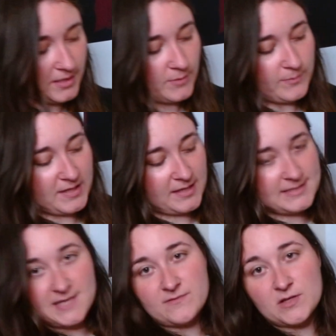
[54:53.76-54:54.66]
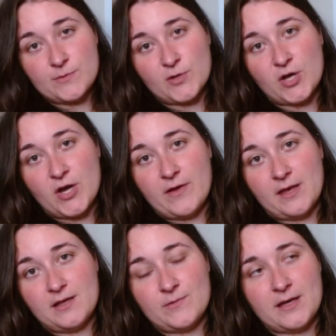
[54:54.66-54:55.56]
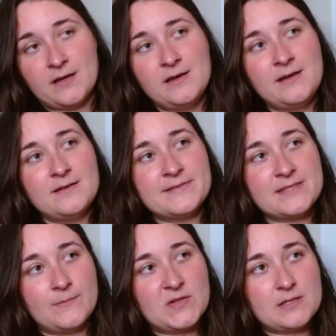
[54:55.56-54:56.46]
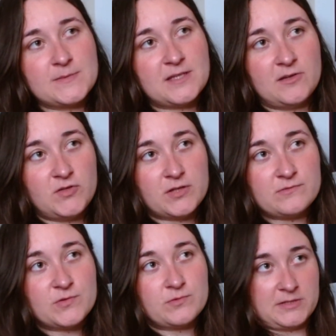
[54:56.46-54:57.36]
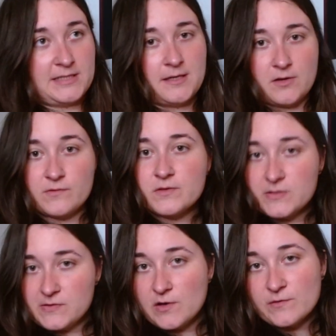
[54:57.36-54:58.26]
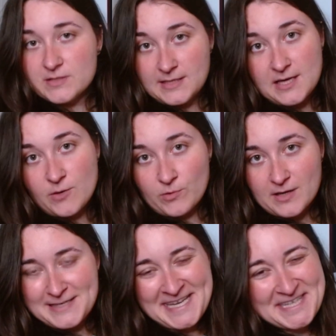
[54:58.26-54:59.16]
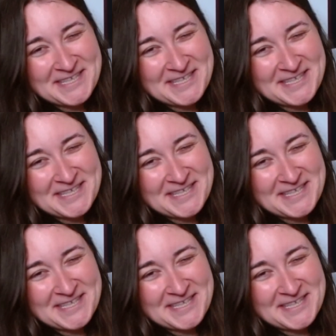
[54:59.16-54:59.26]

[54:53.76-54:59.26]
Because even though I'm not going anywhere, sometimes I don't want to get off the sofa to get what I need.